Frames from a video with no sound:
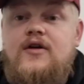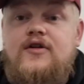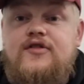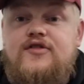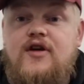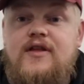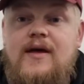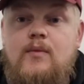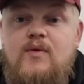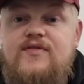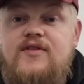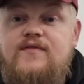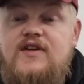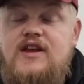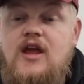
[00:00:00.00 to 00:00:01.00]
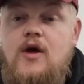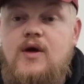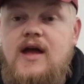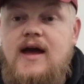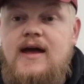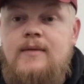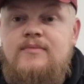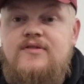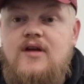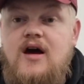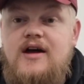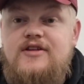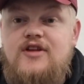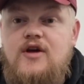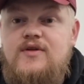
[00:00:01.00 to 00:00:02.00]
So then, with the video games,
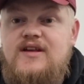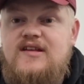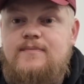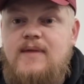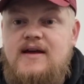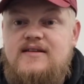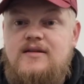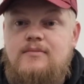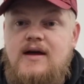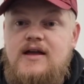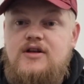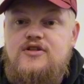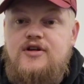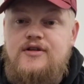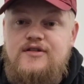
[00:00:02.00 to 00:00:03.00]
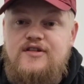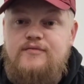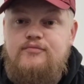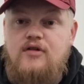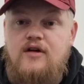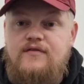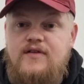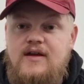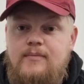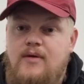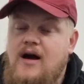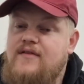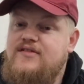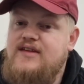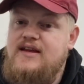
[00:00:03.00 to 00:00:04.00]
I don't expect to make tons of profit,
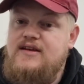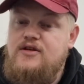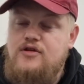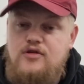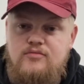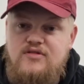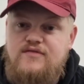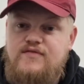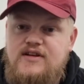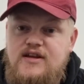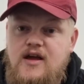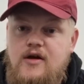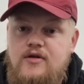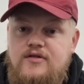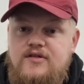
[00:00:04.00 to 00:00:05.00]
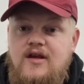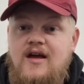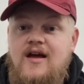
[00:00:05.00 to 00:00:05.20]
but I've said in numerous videos,